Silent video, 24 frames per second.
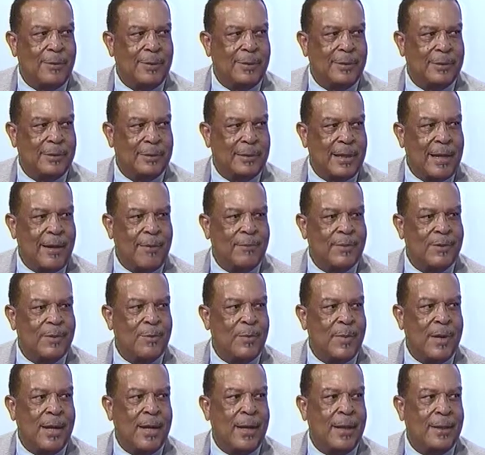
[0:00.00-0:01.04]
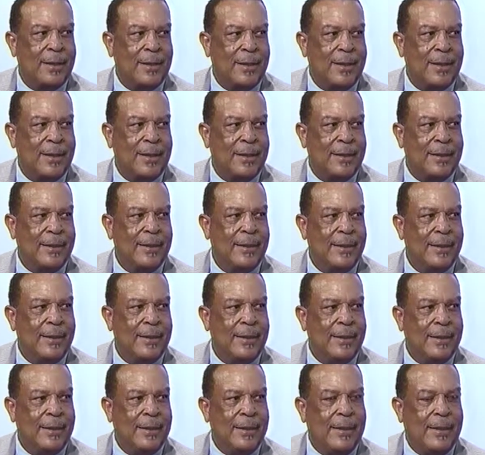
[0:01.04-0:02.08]
that was the main thing.
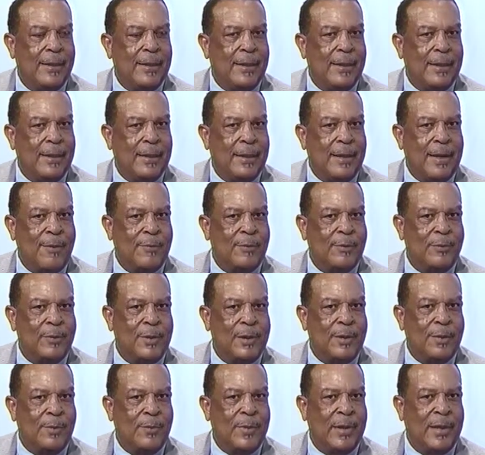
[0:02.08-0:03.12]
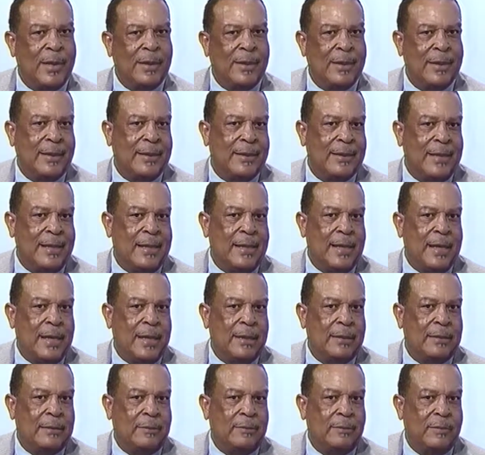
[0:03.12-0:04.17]
That was one of the main things. Then
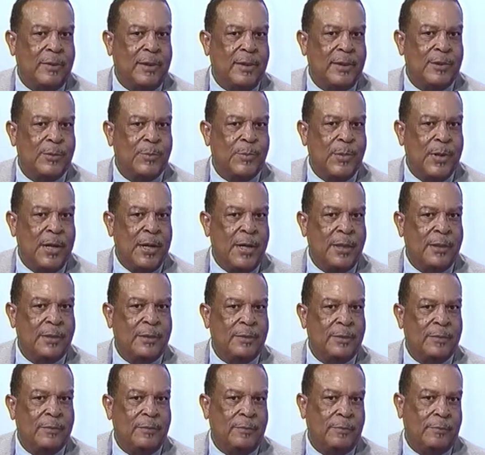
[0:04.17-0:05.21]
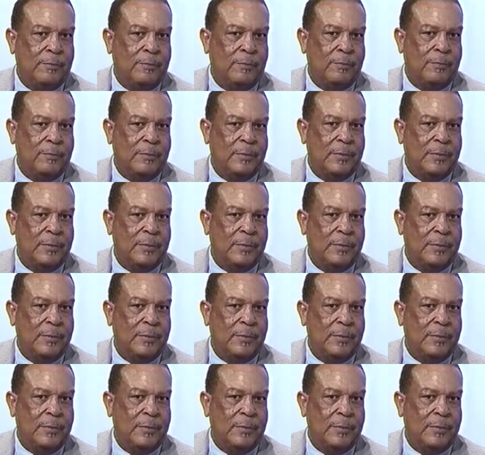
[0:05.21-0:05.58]
the experience of